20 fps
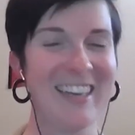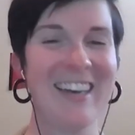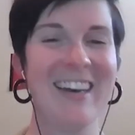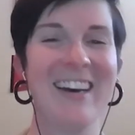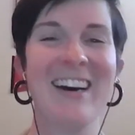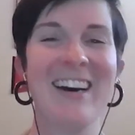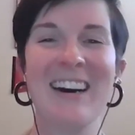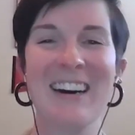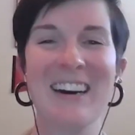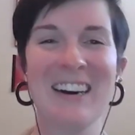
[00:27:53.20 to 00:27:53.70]

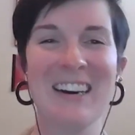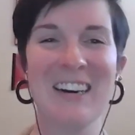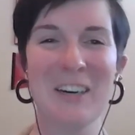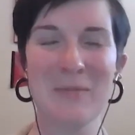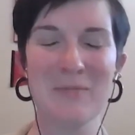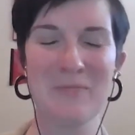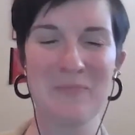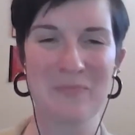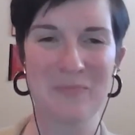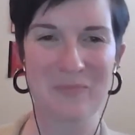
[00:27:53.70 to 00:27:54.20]

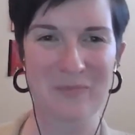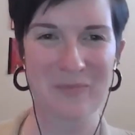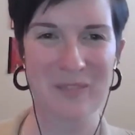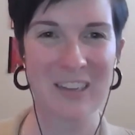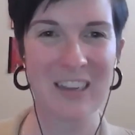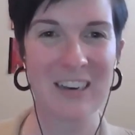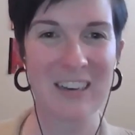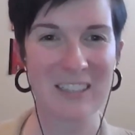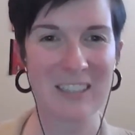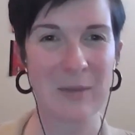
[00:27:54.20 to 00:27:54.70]

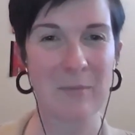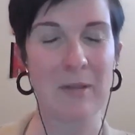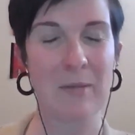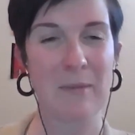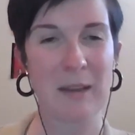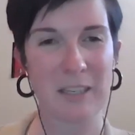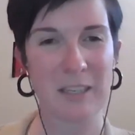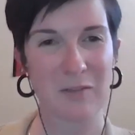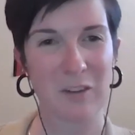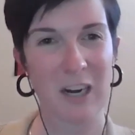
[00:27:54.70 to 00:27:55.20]
It is some of the
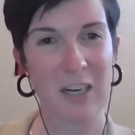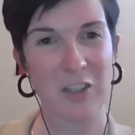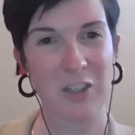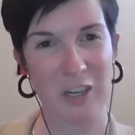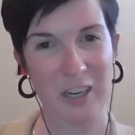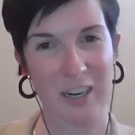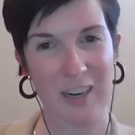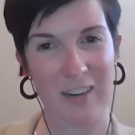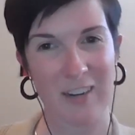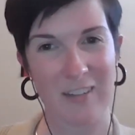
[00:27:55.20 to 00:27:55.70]
best fried
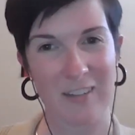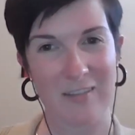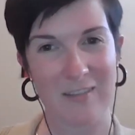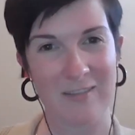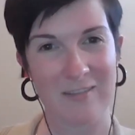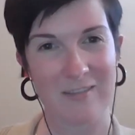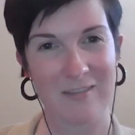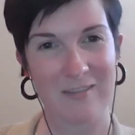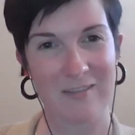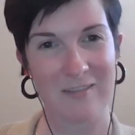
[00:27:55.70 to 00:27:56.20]
chicken
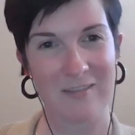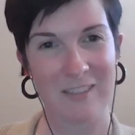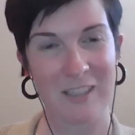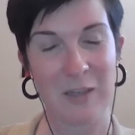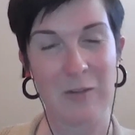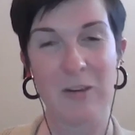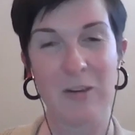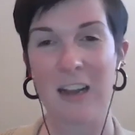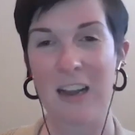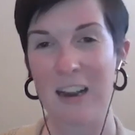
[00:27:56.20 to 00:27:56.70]

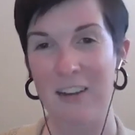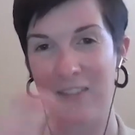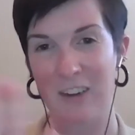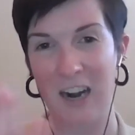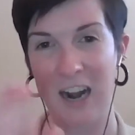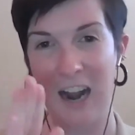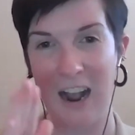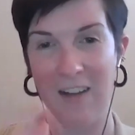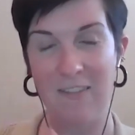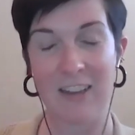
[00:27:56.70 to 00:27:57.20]
you will ever
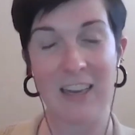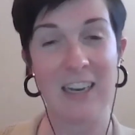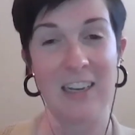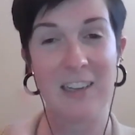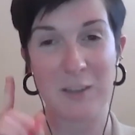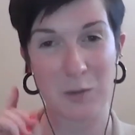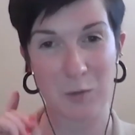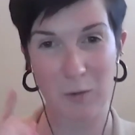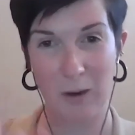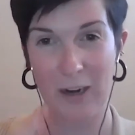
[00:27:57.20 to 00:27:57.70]
have, and it
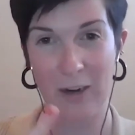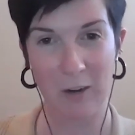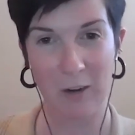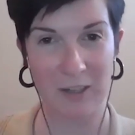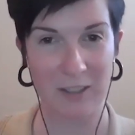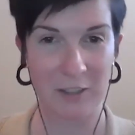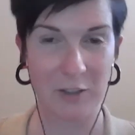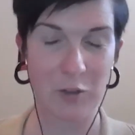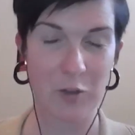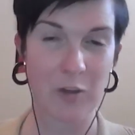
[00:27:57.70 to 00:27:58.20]
is right
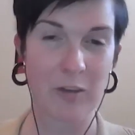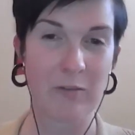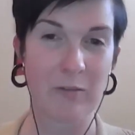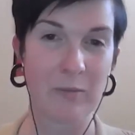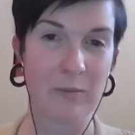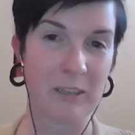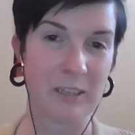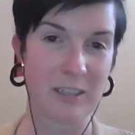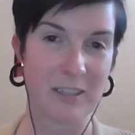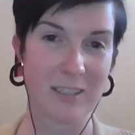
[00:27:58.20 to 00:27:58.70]
across the street
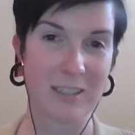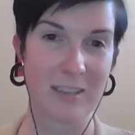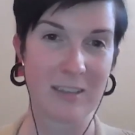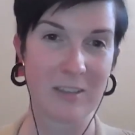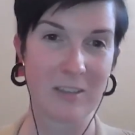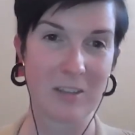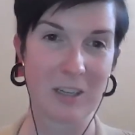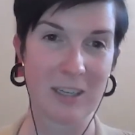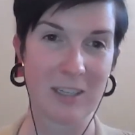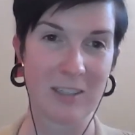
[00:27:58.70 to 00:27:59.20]
from the
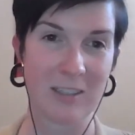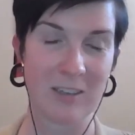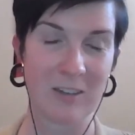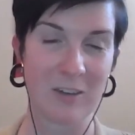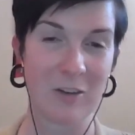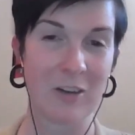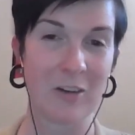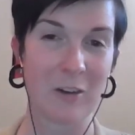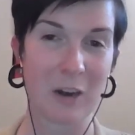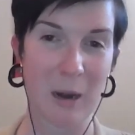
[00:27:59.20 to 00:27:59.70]
distillery. So you
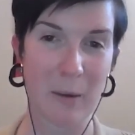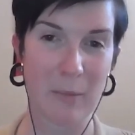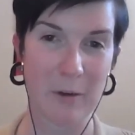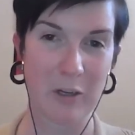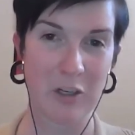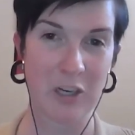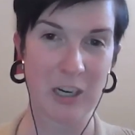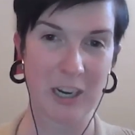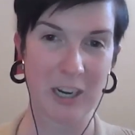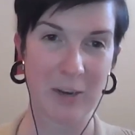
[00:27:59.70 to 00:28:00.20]
can grab your
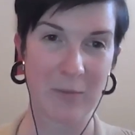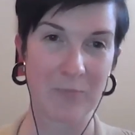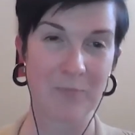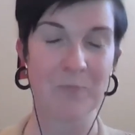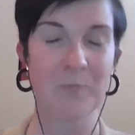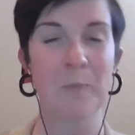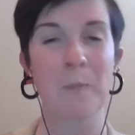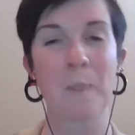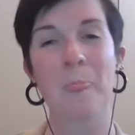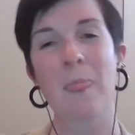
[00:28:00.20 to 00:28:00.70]
chicken,
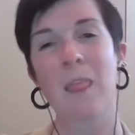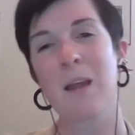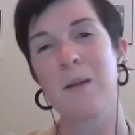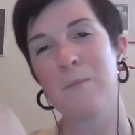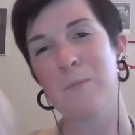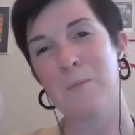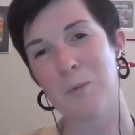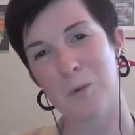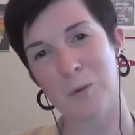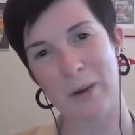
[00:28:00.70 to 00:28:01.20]

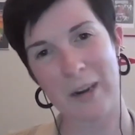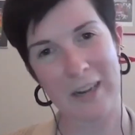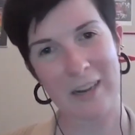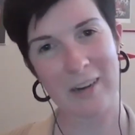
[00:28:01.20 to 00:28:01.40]
bring it